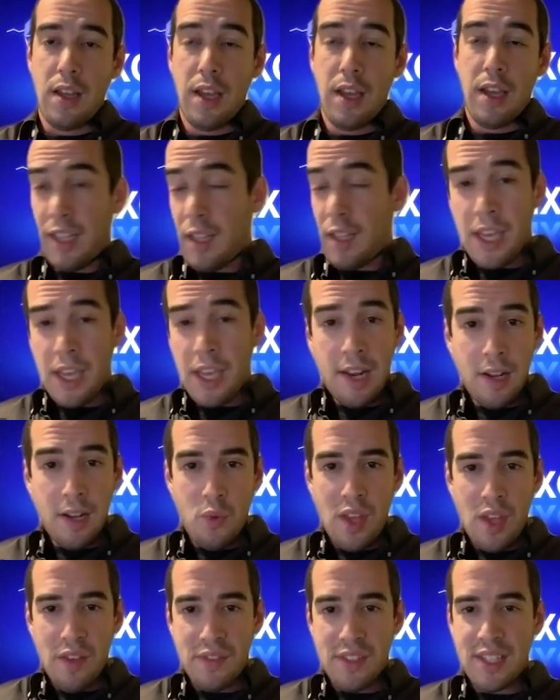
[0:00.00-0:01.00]
In the beginning,
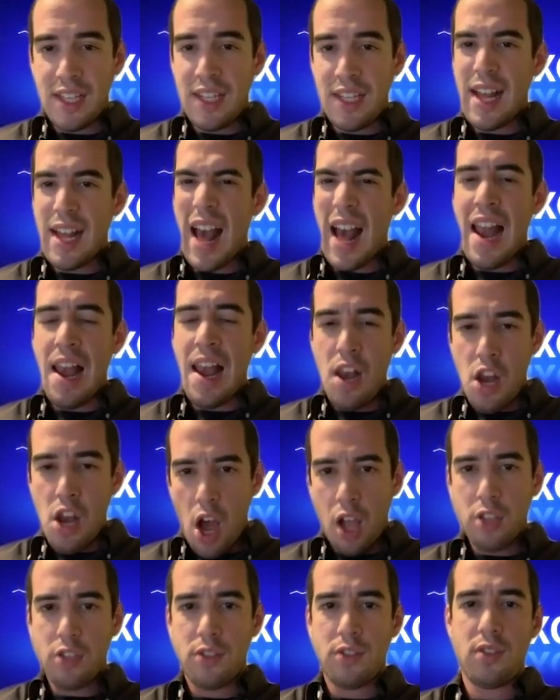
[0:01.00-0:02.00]
we have seen a
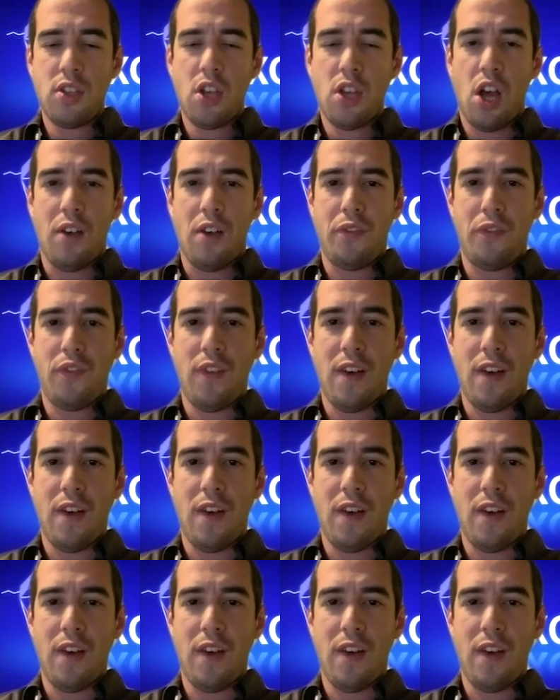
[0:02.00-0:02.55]
lot of,